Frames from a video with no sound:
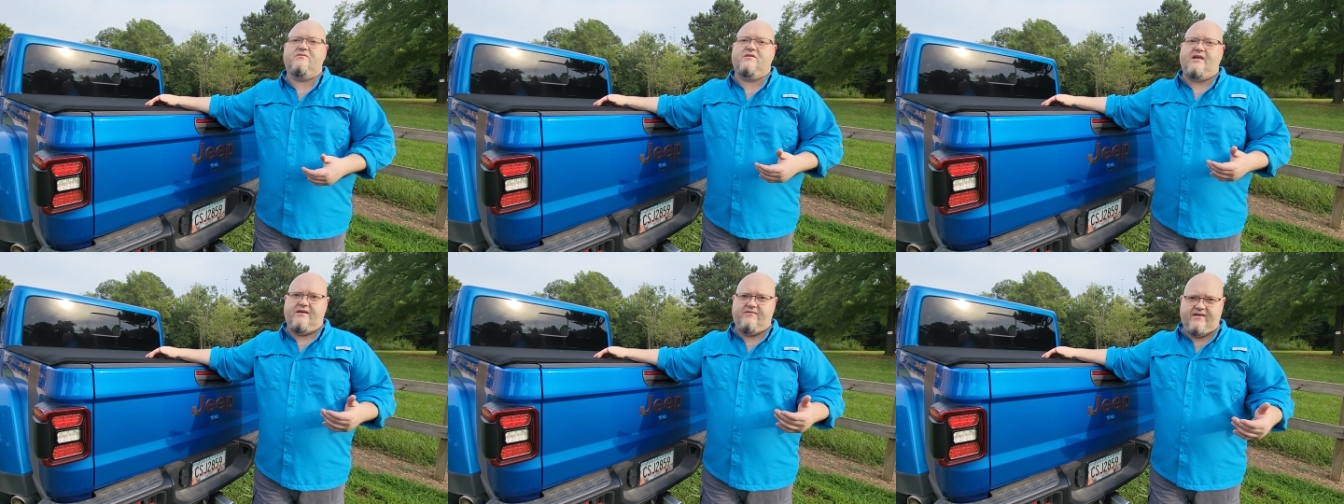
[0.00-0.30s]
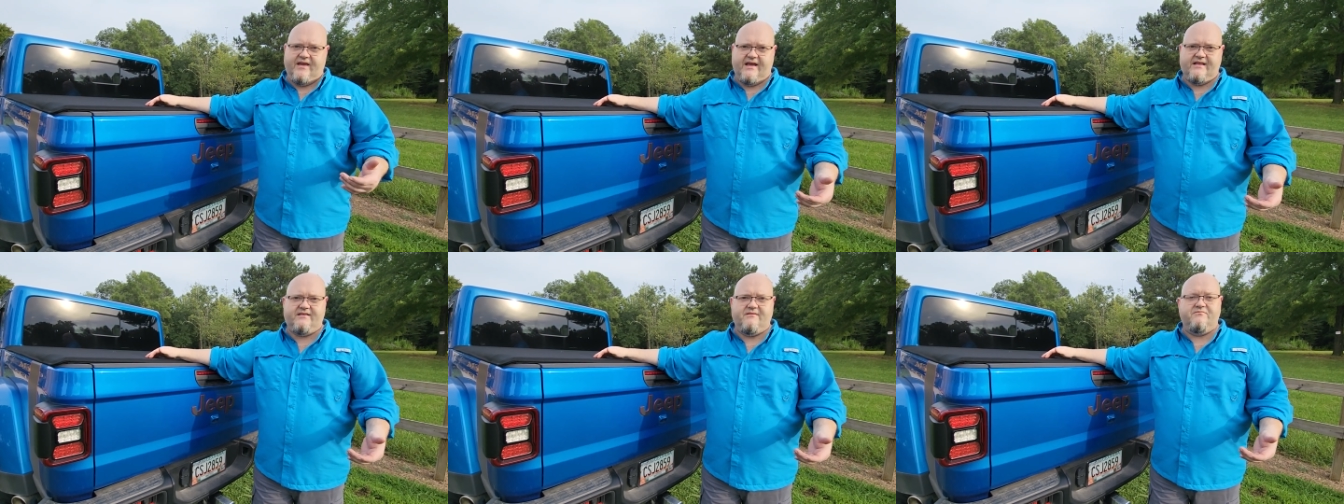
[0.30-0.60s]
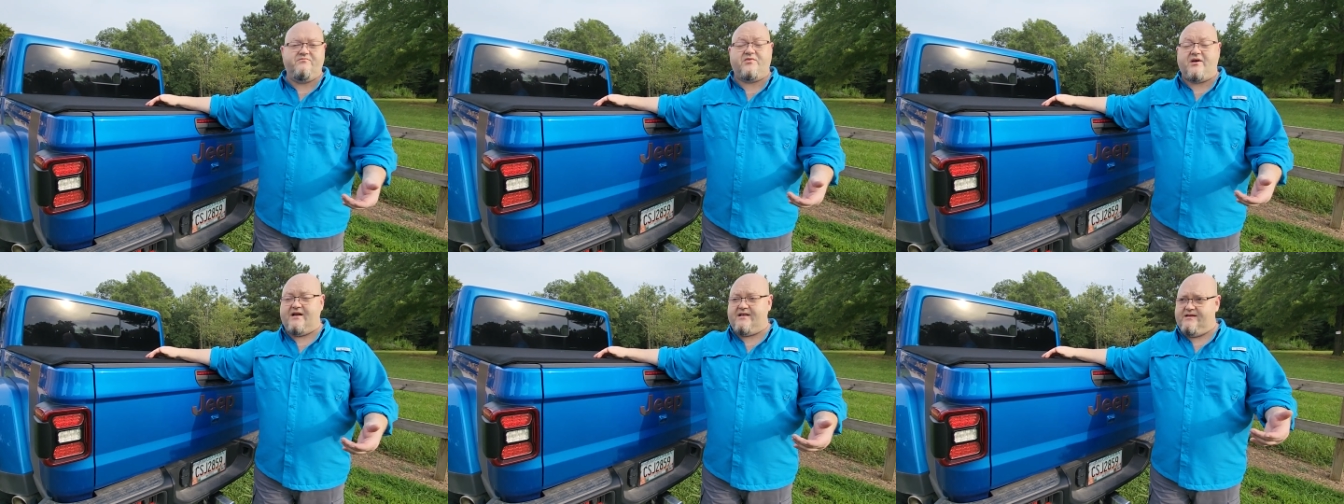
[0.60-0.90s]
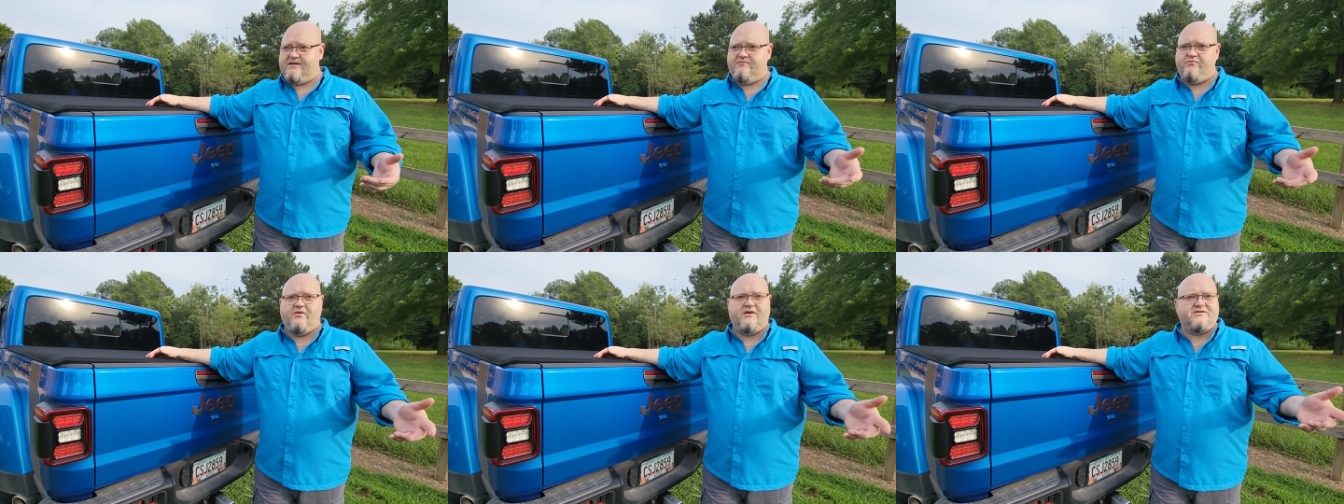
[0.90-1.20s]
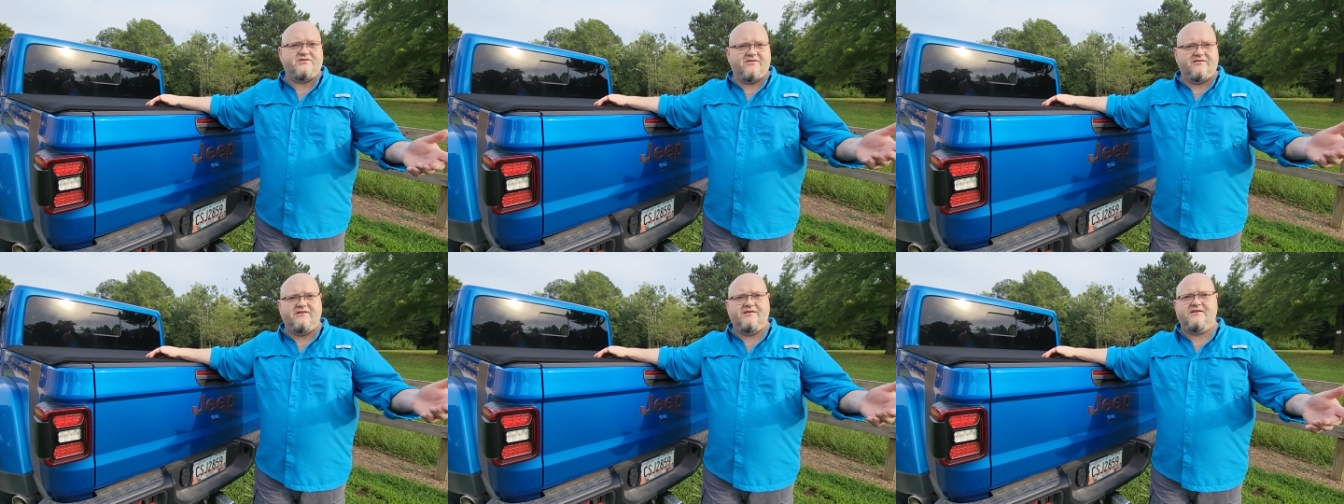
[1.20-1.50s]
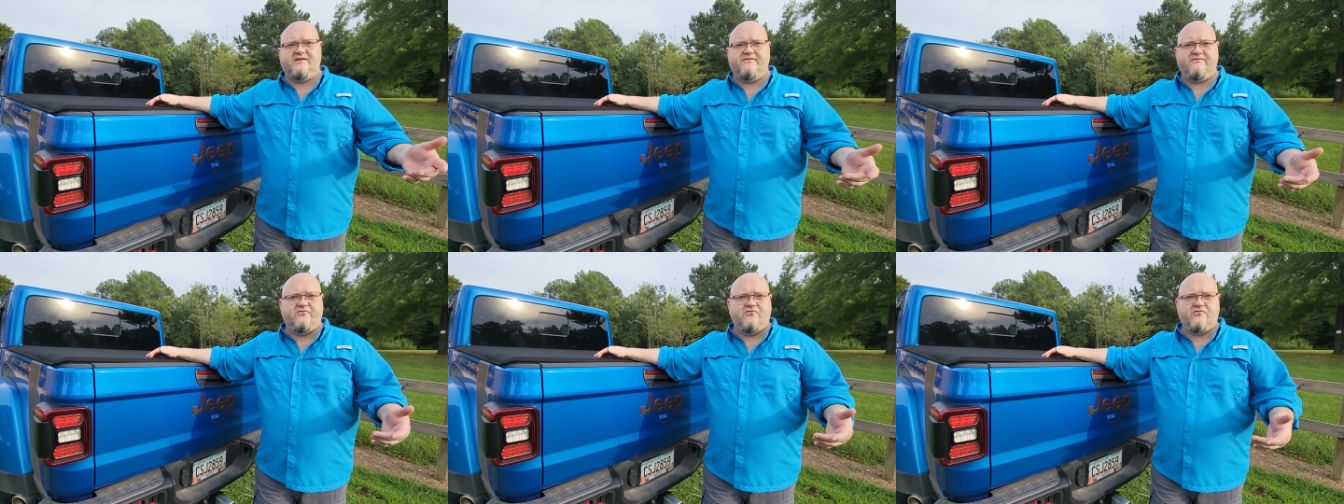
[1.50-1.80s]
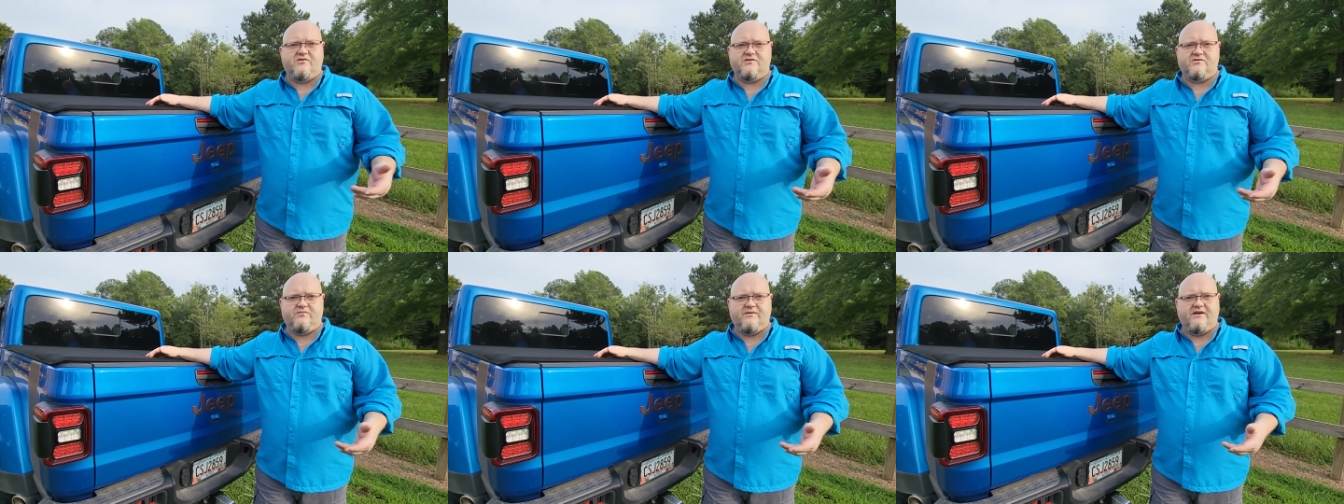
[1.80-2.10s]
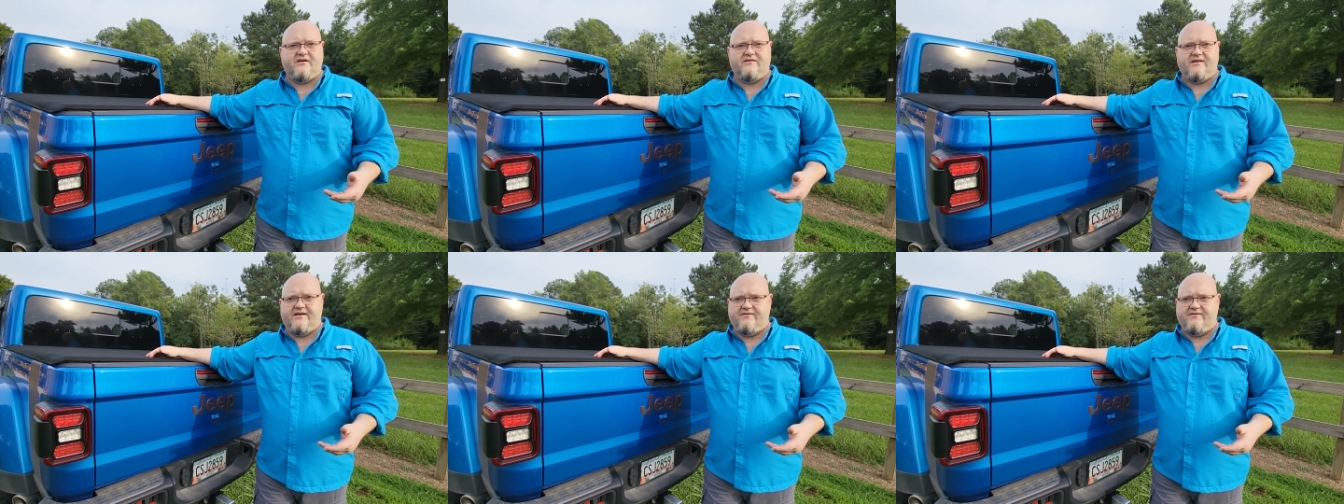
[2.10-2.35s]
they've got probably what you're looking for as well.